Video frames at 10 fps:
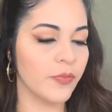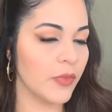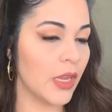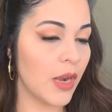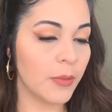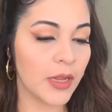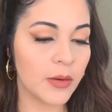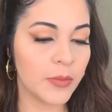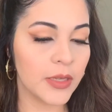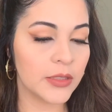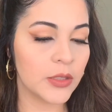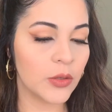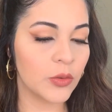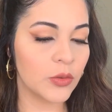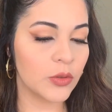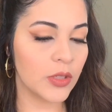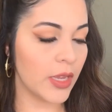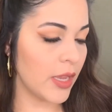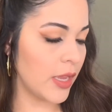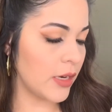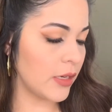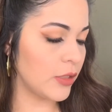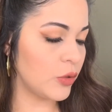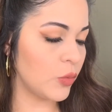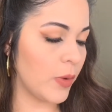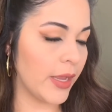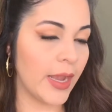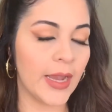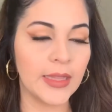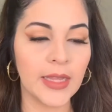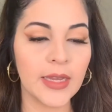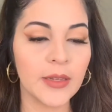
and I'm gonna mix those and do my highlight.